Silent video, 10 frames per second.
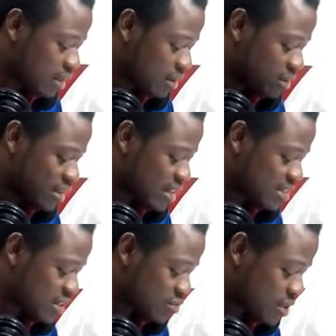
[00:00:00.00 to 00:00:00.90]
not
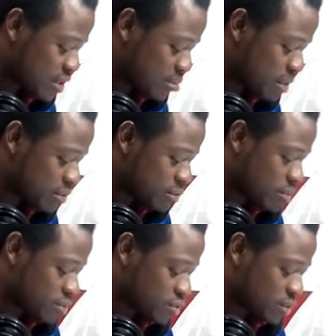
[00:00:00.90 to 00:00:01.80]
necessarily medical
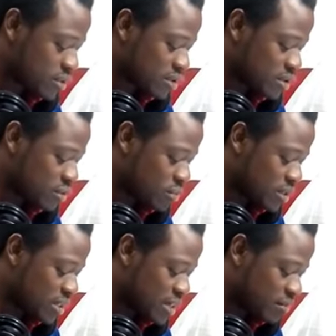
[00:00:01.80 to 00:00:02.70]
consultants
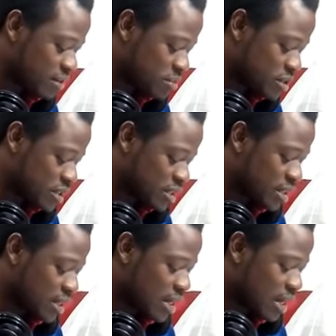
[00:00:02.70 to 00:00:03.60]
within the FMC
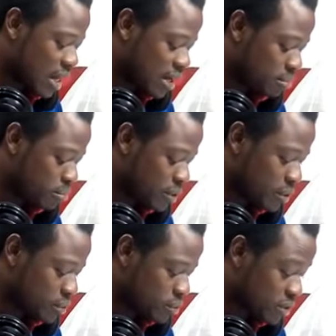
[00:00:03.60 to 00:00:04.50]
at
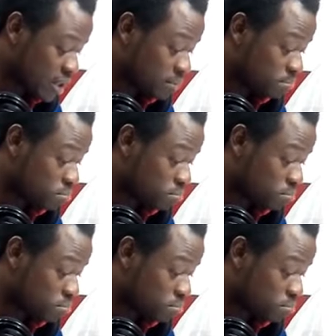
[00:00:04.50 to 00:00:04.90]
Belkota.